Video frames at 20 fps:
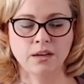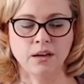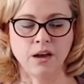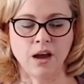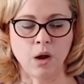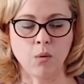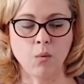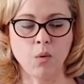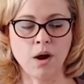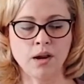
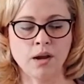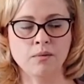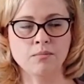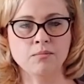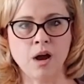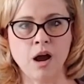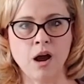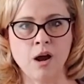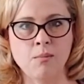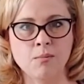I want
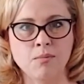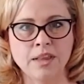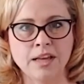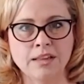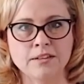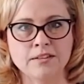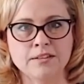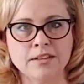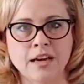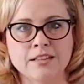to
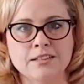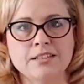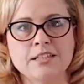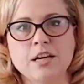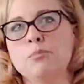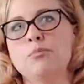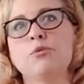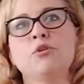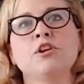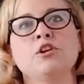let this ice
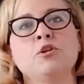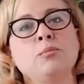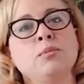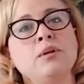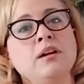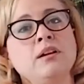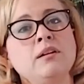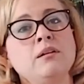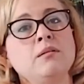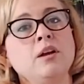temper a little
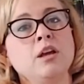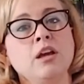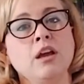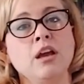bit.